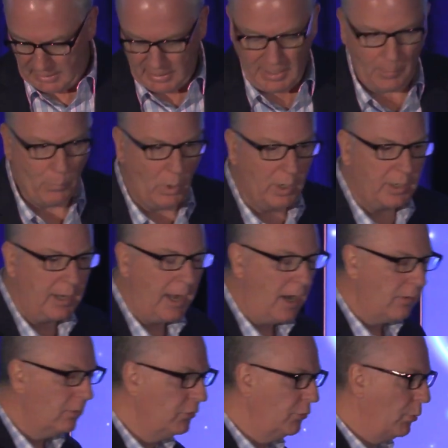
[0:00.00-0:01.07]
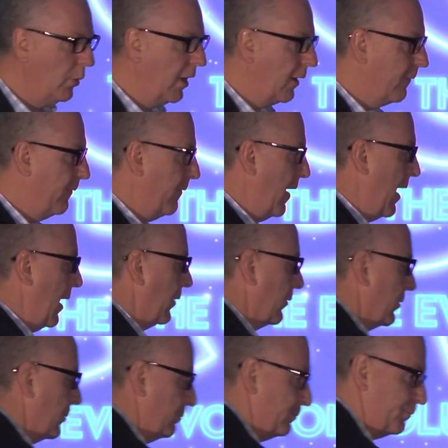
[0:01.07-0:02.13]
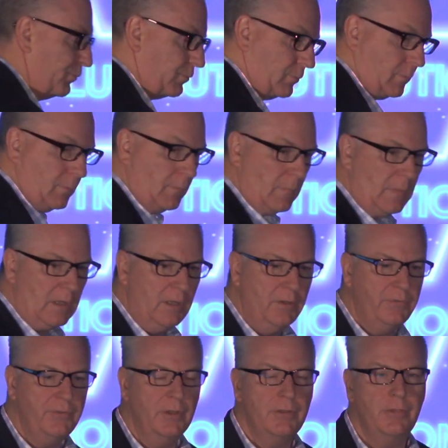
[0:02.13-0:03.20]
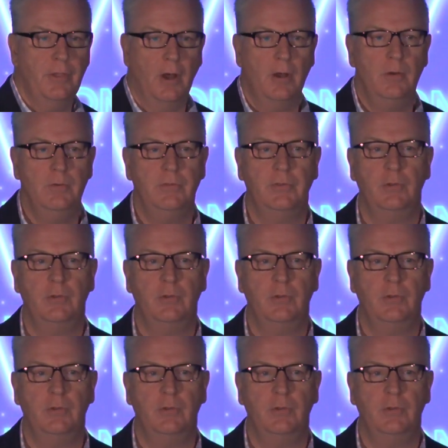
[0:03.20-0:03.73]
And what Carol Dweck found is that those